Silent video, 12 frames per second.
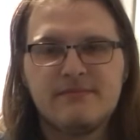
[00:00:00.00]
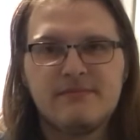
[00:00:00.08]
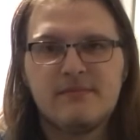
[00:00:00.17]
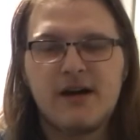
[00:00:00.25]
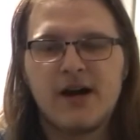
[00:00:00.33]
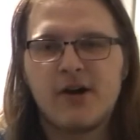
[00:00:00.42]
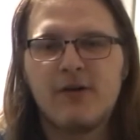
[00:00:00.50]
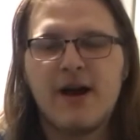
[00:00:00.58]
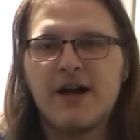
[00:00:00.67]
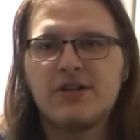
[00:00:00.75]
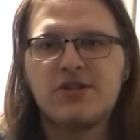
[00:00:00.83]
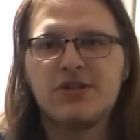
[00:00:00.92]
a
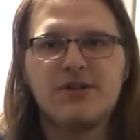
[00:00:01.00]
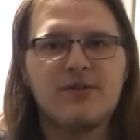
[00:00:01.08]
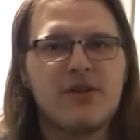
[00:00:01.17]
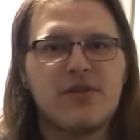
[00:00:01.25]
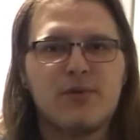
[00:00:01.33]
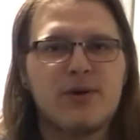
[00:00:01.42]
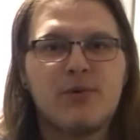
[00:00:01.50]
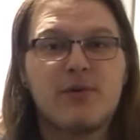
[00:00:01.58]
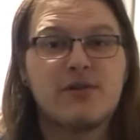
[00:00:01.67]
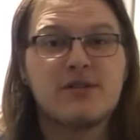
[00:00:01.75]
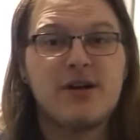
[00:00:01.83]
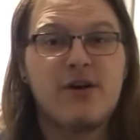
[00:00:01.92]
cracked shield and
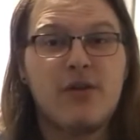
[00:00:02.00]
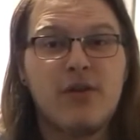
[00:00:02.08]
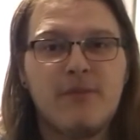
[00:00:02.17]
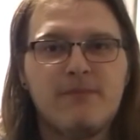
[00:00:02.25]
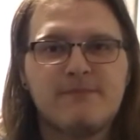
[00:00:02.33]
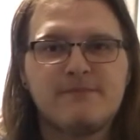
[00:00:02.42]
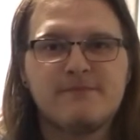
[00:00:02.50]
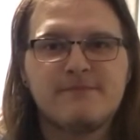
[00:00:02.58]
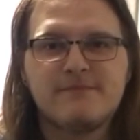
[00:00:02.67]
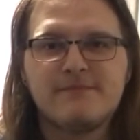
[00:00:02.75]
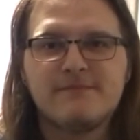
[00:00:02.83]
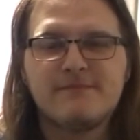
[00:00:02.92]
3/4 health.
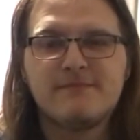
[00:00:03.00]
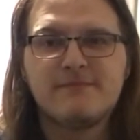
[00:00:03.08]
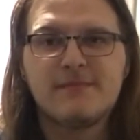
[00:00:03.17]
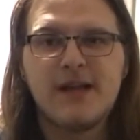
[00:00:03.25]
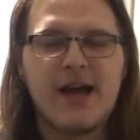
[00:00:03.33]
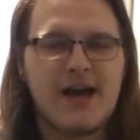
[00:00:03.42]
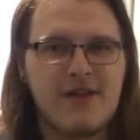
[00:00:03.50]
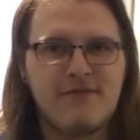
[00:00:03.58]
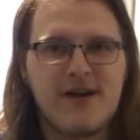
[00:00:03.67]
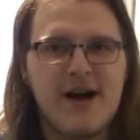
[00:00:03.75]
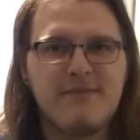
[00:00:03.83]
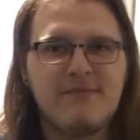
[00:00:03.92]
And if
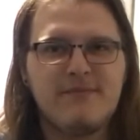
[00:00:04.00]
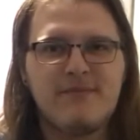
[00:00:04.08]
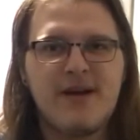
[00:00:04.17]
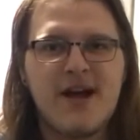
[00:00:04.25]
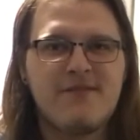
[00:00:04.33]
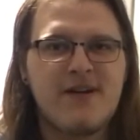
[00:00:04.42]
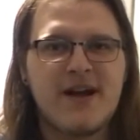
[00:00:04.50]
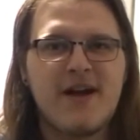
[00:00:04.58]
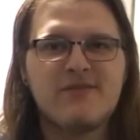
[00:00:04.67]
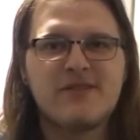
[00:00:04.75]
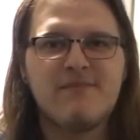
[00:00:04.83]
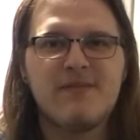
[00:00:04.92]
I
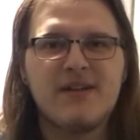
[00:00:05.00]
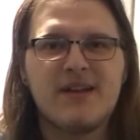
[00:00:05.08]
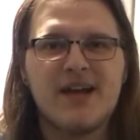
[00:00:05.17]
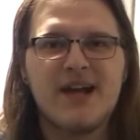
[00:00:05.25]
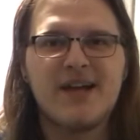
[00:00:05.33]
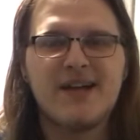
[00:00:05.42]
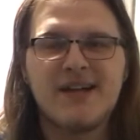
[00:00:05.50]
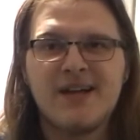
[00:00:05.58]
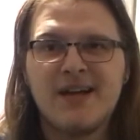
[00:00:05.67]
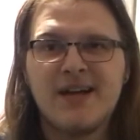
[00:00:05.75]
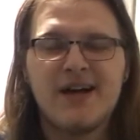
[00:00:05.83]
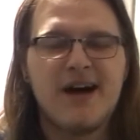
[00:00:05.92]
have something like
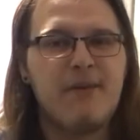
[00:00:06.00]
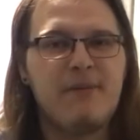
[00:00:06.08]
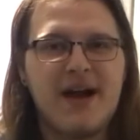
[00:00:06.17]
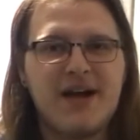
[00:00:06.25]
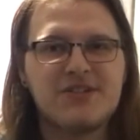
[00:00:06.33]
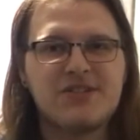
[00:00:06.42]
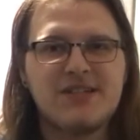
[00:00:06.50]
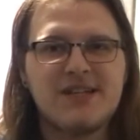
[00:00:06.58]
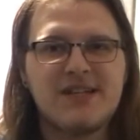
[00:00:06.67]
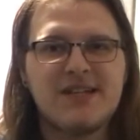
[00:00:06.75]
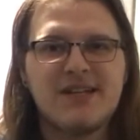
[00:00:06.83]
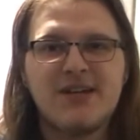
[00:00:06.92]
a
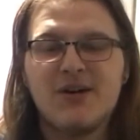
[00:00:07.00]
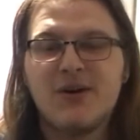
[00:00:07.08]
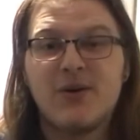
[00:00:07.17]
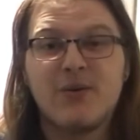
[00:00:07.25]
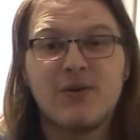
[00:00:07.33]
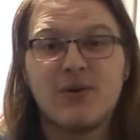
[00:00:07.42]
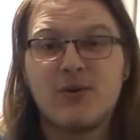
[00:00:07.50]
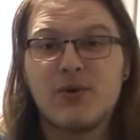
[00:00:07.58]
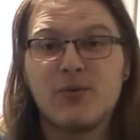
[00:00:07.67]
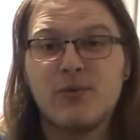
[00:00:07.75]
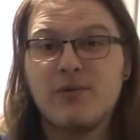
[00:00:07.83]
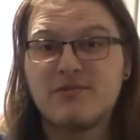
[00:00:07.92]
Bastion or a Lord
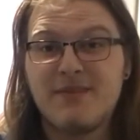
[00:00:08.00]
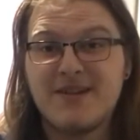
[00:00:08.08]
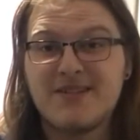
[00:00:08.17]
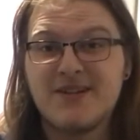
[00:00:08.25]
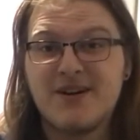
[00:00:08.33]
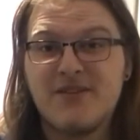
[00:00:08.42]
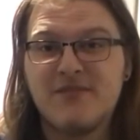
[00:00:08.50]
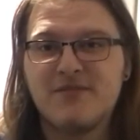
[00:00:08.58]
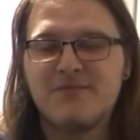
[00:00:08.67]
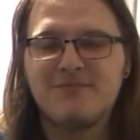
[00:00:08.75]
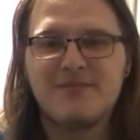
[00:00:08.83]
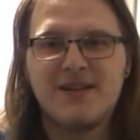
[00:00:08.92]
of Wolves myself,
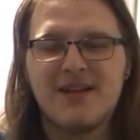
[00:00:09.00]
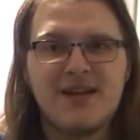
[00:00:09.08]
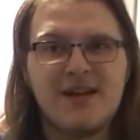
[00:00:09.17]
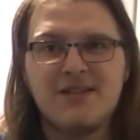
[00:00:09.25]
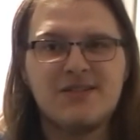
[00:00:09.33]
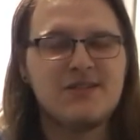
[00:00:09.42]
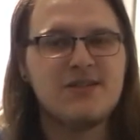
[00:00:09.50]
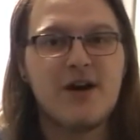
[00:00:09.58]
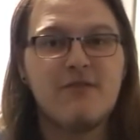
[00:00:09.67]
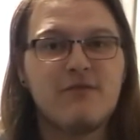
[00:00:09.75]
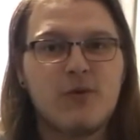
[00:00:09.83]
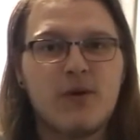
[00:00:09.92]
he's
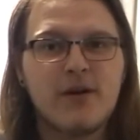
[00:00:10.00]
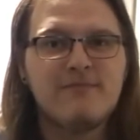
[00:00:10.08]
done for.